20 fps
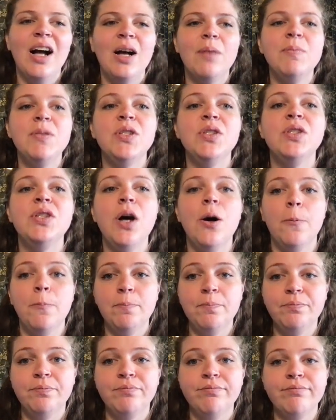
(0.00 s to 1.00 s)
um,
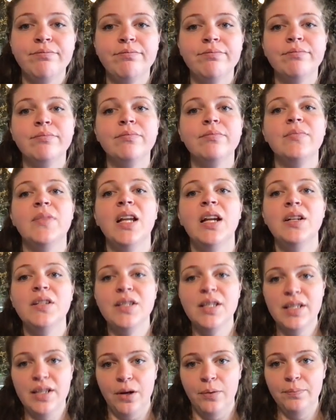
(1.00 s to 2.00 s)
so,
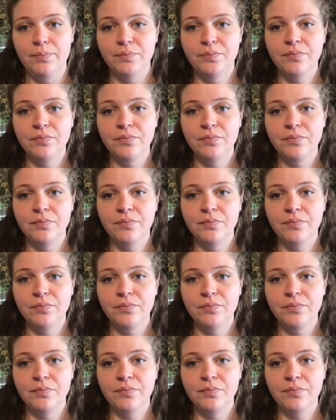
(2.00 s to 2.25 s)
here's the deal